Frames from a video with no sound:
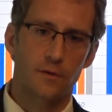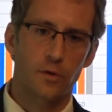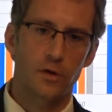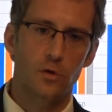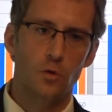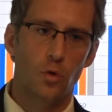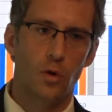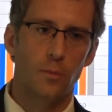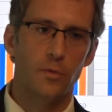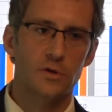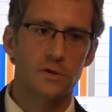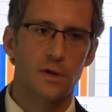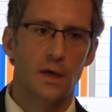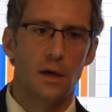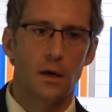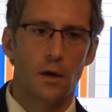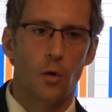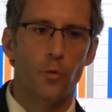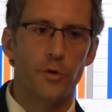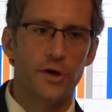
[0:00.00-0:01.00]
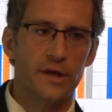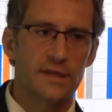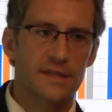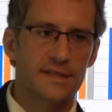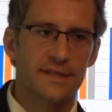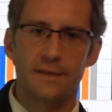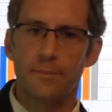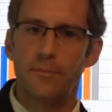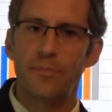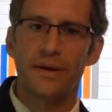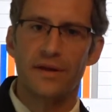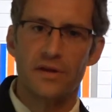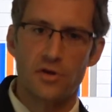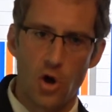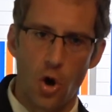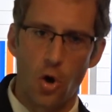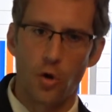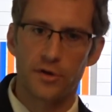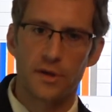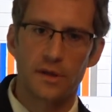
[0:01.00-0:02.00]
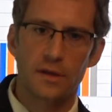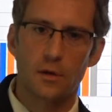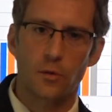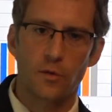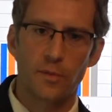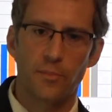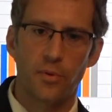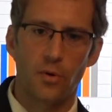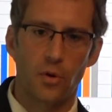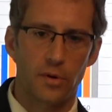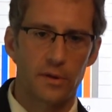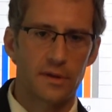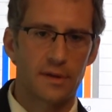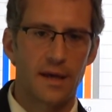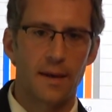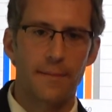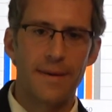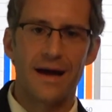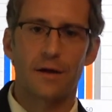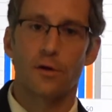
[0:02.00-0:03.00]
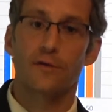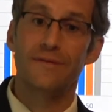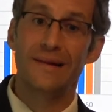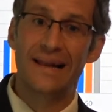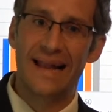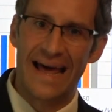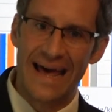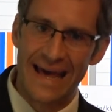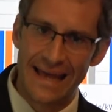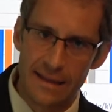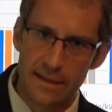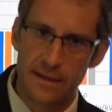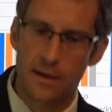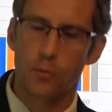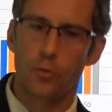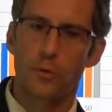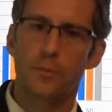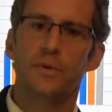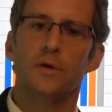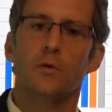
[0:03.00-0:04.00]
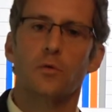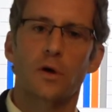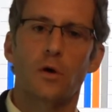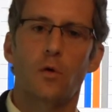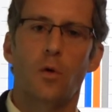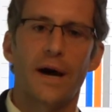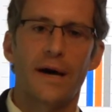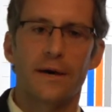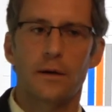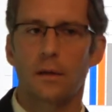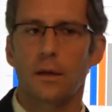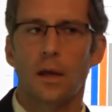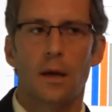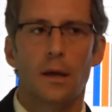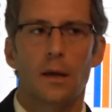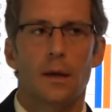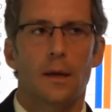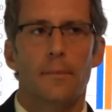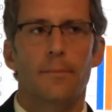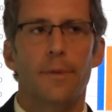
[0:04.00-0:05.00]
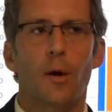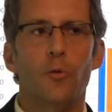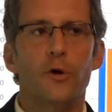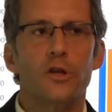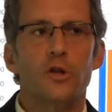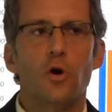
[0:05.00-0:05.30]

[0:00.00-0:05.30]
renewables, we simply note in the report the amount of land that would be required. But we